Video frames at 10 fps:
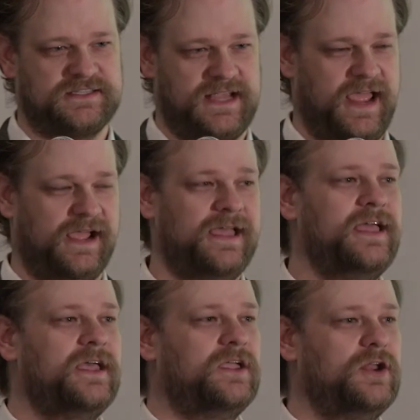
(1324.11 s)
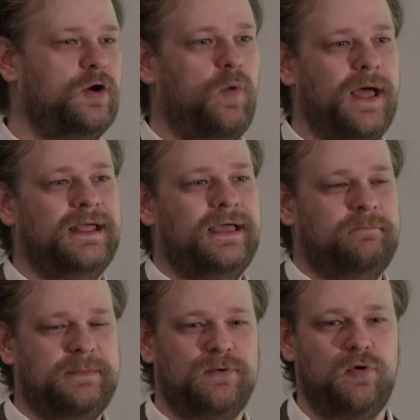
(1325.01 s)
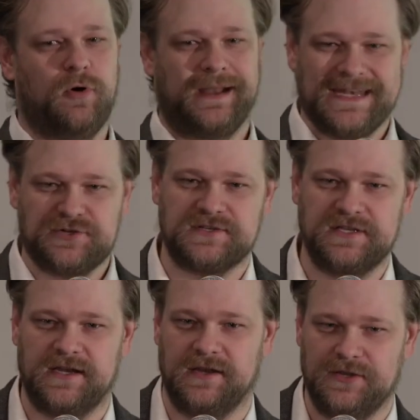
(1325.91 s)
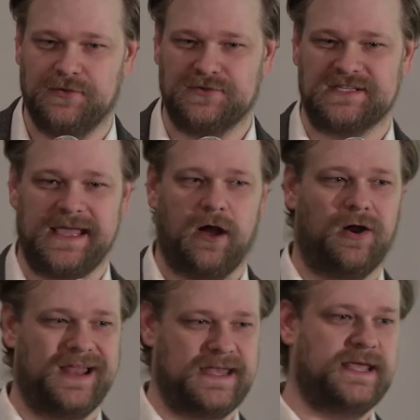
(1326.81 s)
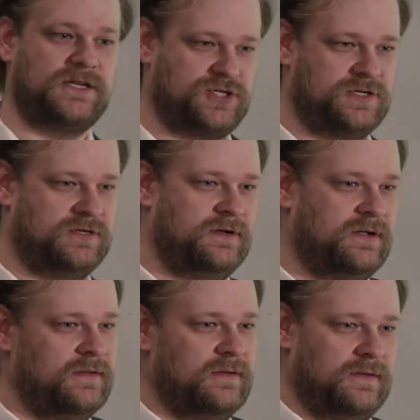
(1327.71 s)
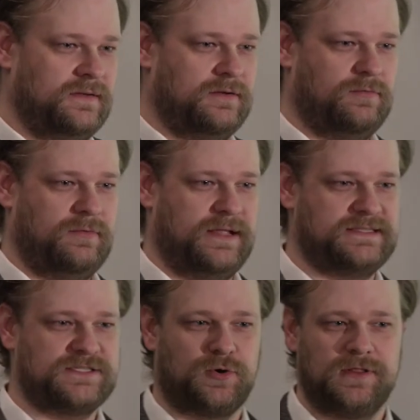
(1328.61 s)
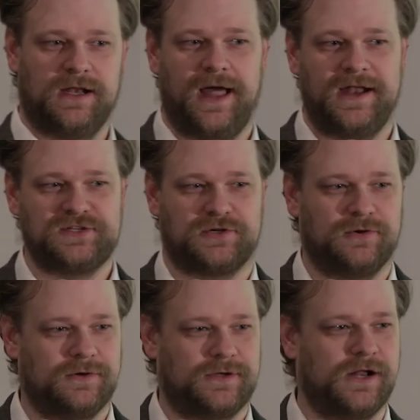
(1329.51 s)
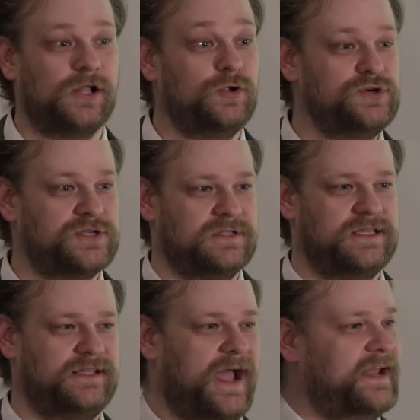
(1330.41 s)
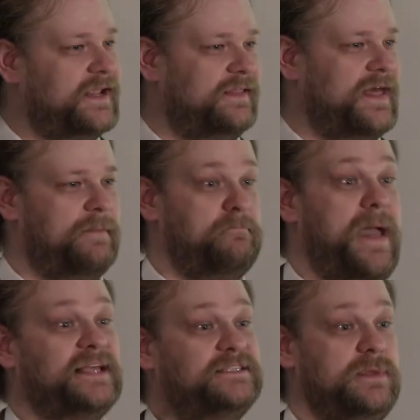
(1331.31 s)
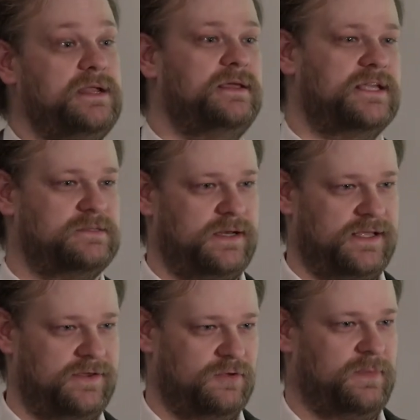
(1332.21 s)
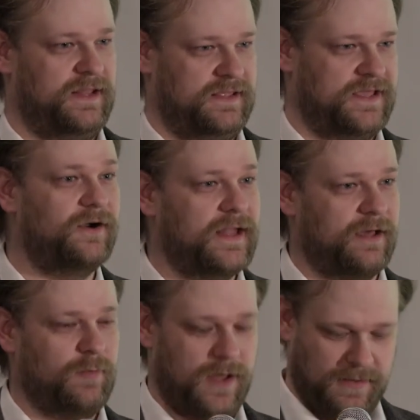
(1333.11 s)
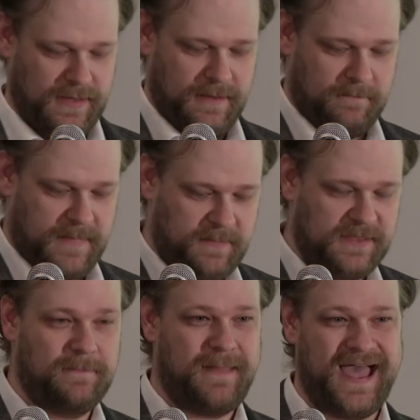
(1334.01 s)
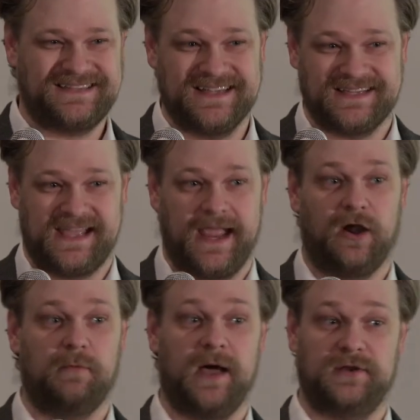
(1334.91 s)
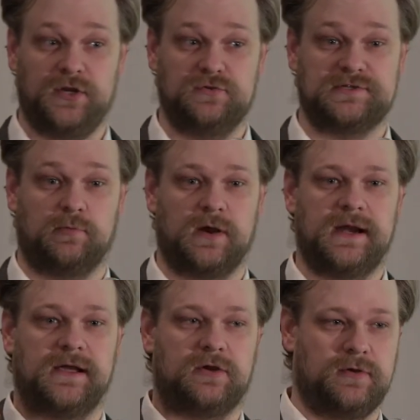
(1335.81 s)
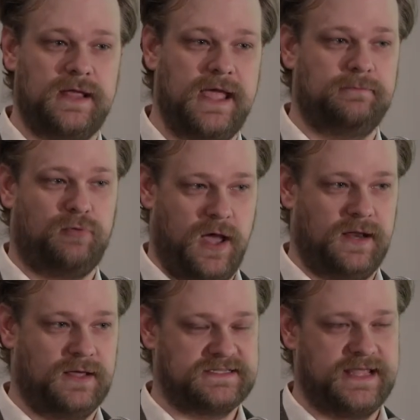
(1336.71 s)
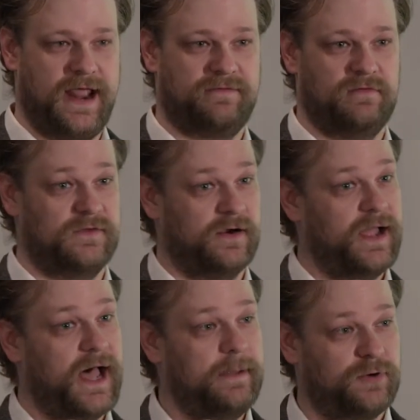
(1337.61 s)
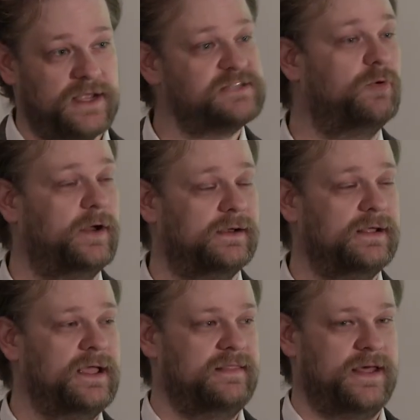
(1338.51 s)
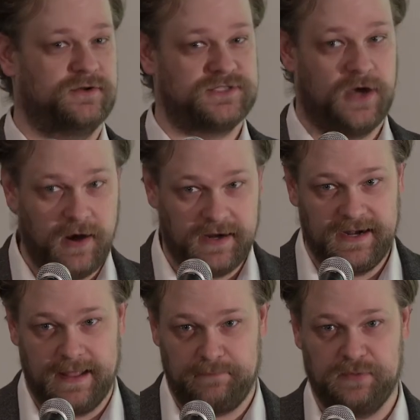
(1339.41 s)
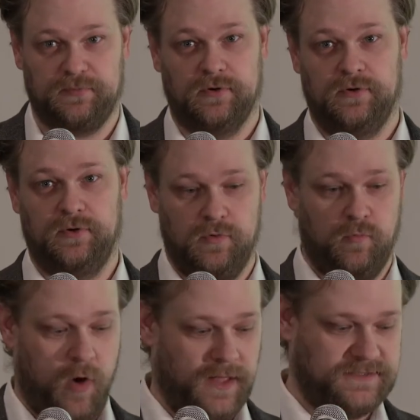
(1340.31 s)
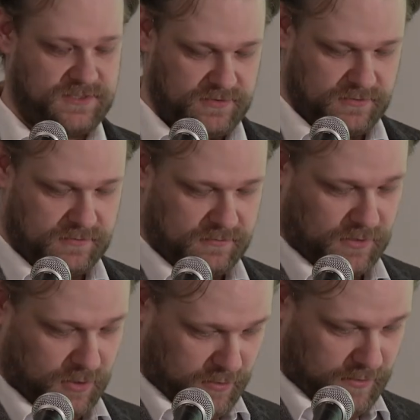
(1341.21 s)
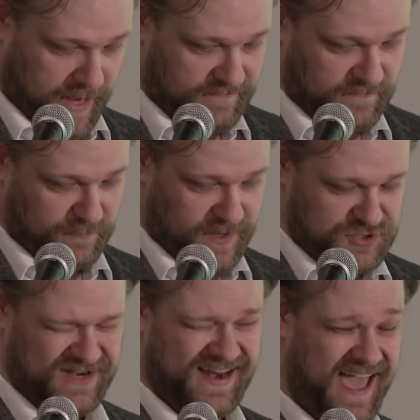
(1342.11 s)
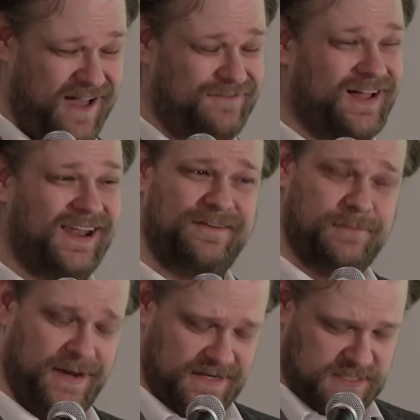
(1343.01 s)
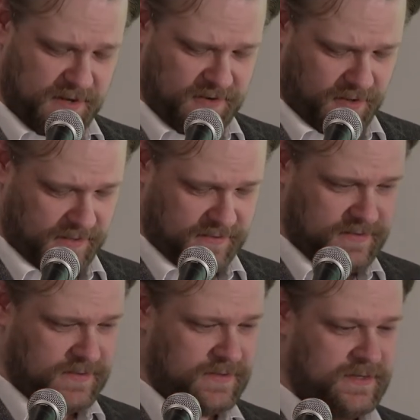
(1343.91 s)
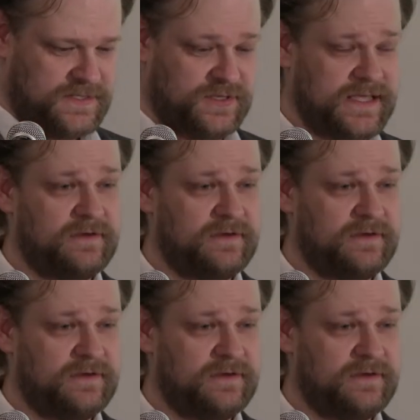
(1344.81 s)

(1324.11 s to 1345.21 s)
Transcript: is saying, you know what? People who are interested in news, they are a niche. It's sort of the logical conclusion to the idea that mass media has been killed by the internet. Well, maybe the mass doesn't care about news, so we're going to create products that have a very high price point that are targeted at people who want to learn, have information, and have a lot of money to spend on it. So